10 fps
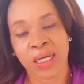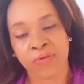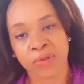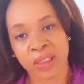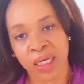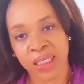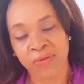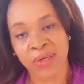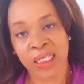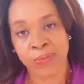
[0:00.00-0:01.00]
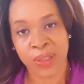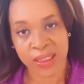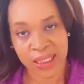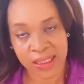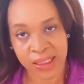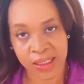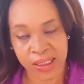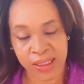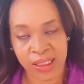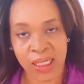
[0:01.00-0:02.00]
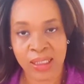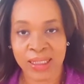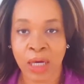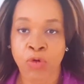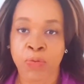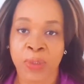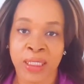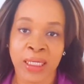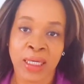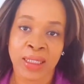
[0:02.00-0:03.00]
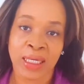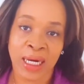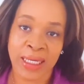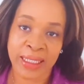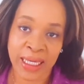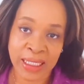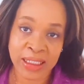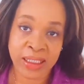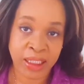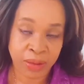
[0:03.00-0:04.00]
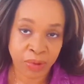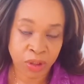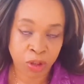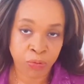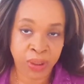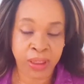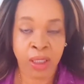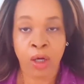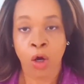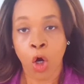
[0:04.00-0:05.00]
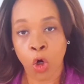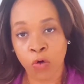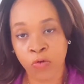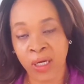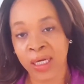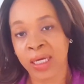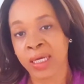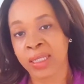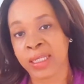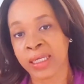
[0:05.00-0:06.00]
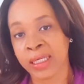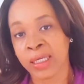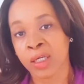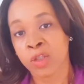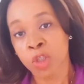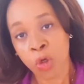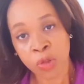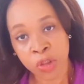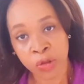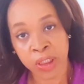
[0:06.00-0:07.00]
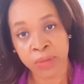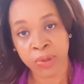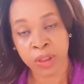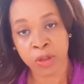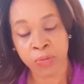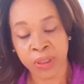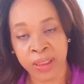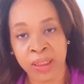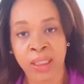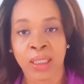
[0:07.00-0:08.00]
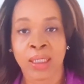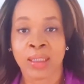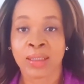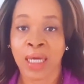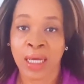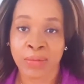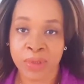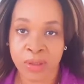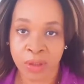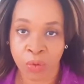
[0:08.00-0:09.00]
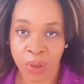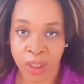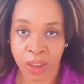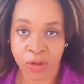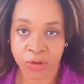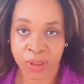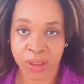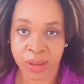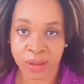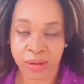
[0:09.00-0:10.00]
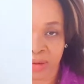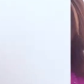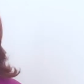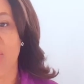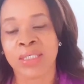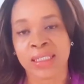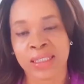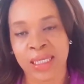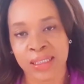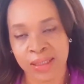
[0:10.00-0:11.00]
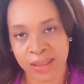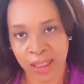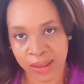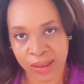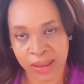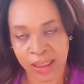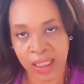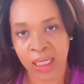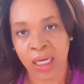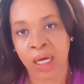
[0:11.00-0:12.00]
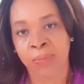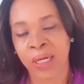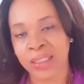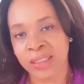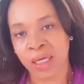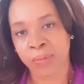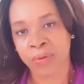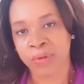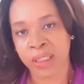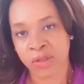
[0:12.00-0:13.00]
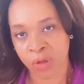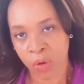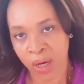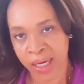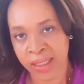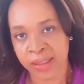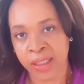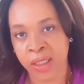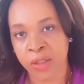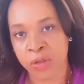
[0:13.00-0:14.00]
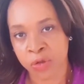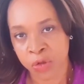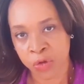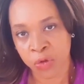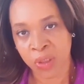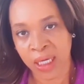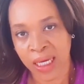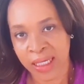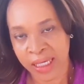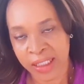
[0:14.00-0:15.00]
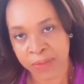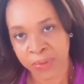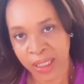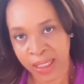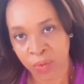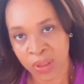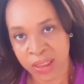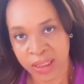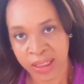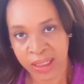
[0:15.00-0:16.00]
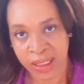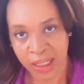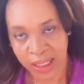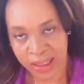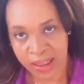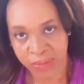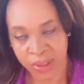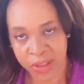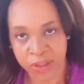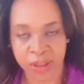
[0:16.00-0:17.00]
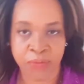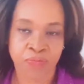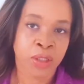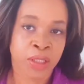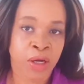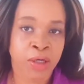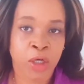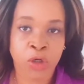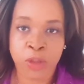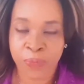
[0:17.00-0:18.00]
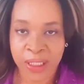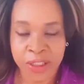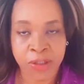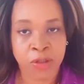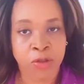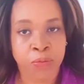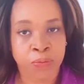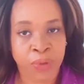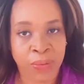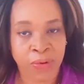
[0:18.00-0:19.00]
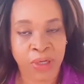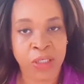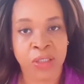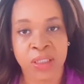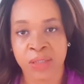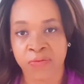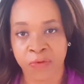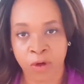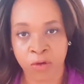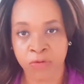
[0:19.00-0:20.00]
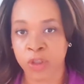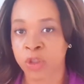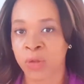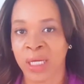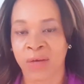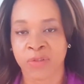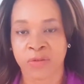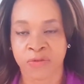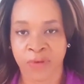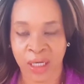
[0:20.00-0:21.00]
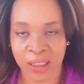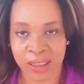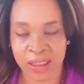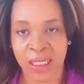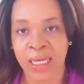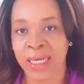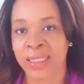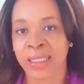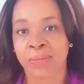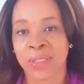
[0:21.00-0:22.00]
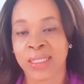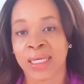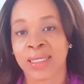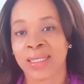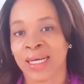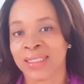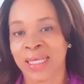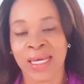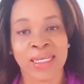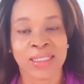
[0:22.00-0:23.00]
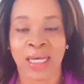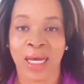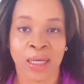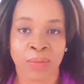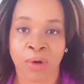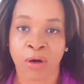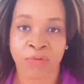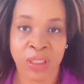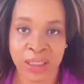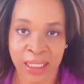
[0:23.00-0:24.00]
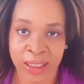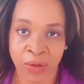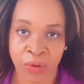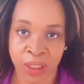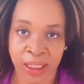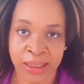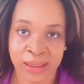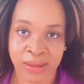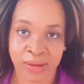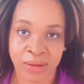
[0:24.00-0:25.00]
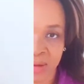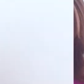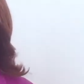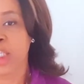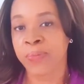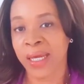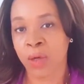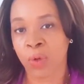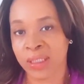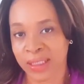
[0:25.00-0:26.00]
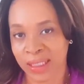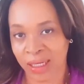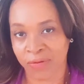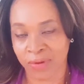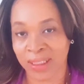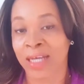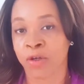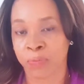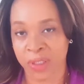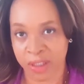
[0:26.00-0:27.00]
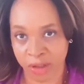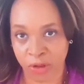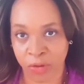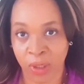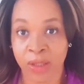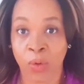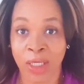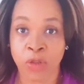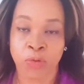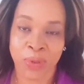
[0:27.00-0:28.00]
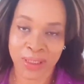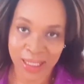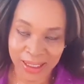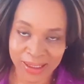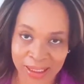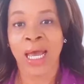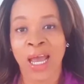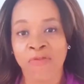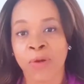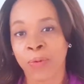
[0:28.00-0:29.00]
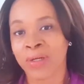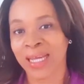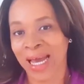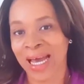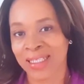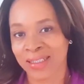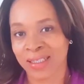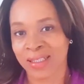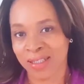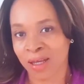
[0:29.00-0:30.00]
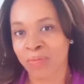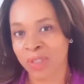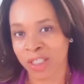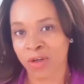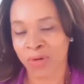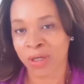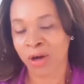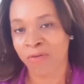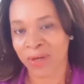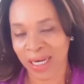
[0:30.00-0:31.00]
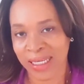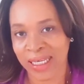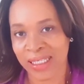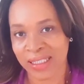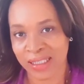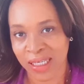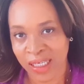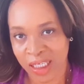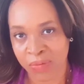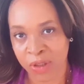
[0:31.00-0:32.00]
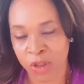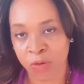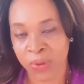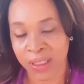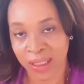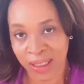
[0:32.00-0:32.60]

levels are given as percentages. That would be the glycated hemoglobin over the total hemoglobin times 100. So how is this test done? A blood sample is required to do an HbA1c estimation. There are no special preparations involved. You don't have to fast. It can be taken at any time of the day or night. Your HbA1c levels cannot be zero, otherwise you'd be dead. Everybody has some degree of glycated hemoglobin